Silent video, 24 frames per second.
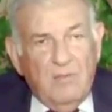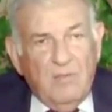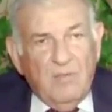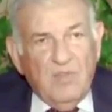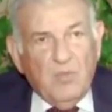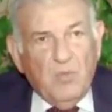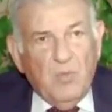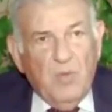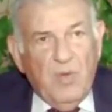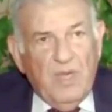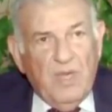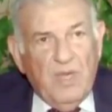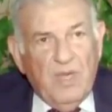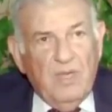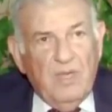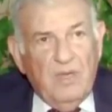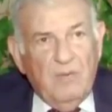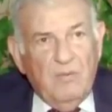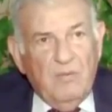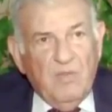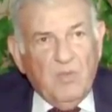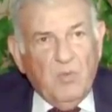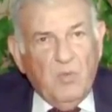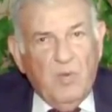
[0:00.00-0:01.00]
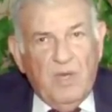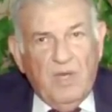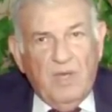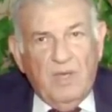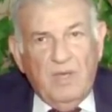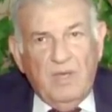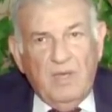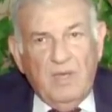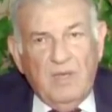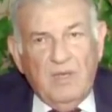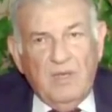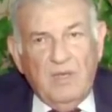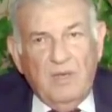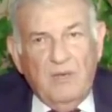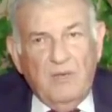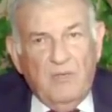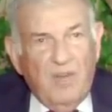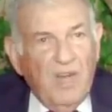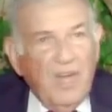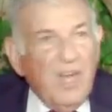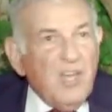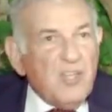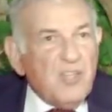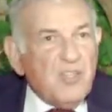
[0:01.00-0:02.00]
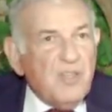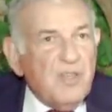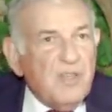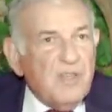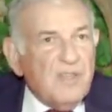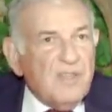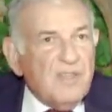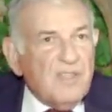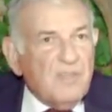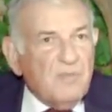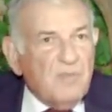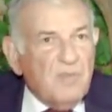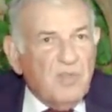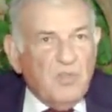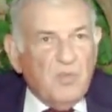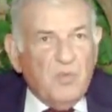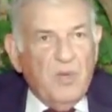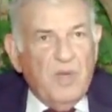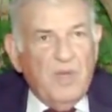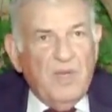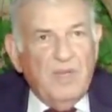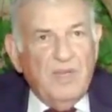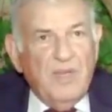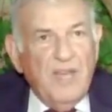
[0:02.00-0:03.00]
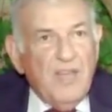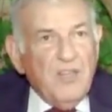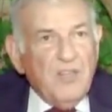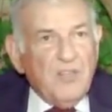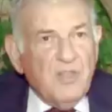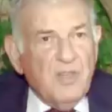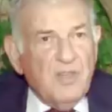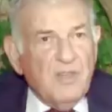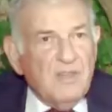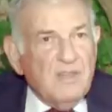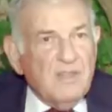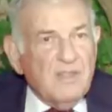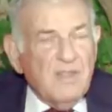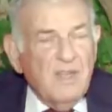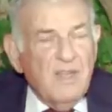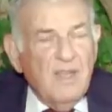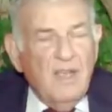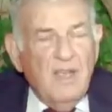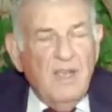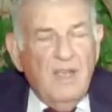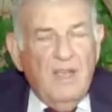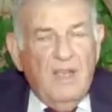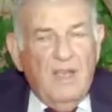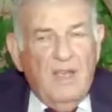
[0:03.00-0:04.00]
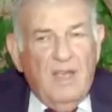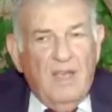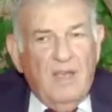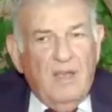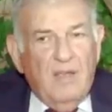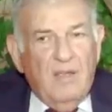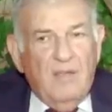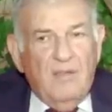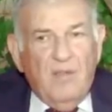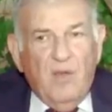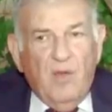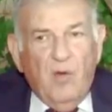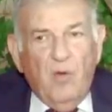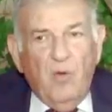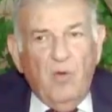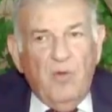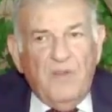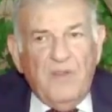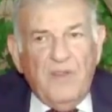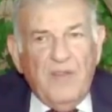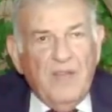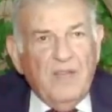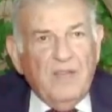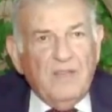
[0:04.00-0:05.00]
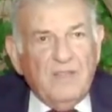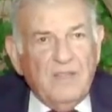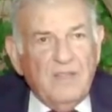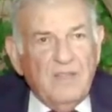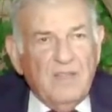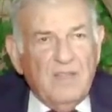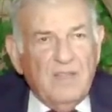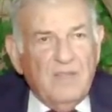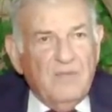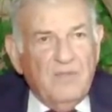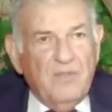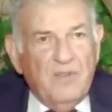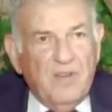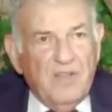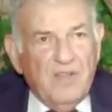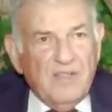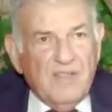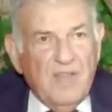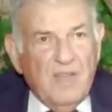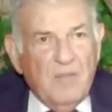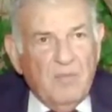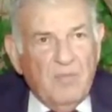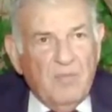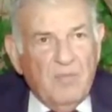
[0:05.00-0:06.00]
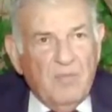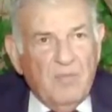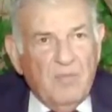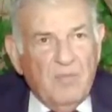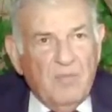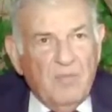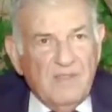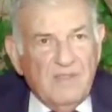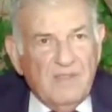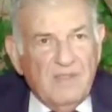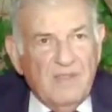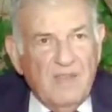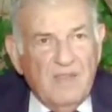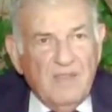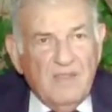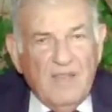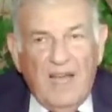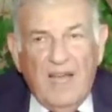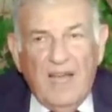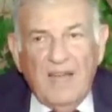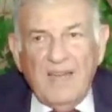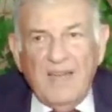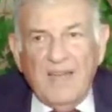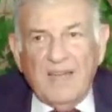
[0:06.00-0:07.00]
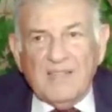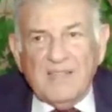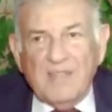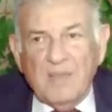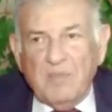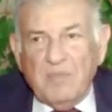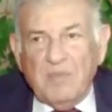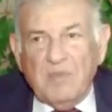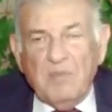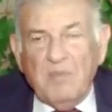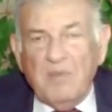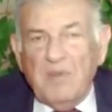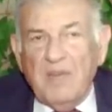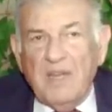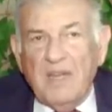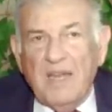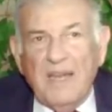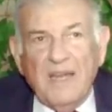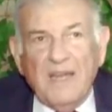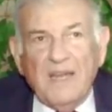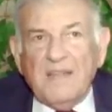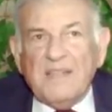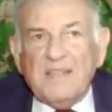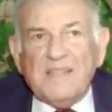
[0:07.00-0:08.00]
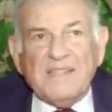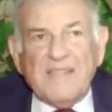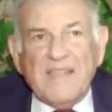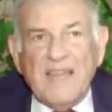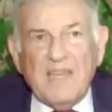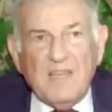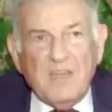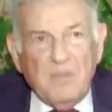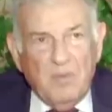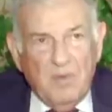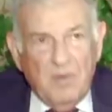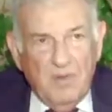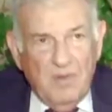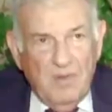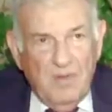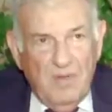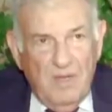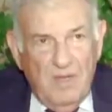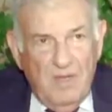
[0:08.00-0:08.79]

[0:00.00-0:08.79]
between religions, between nations. The whole thing in Turkey, for example, is unacceptable and ununderstandable.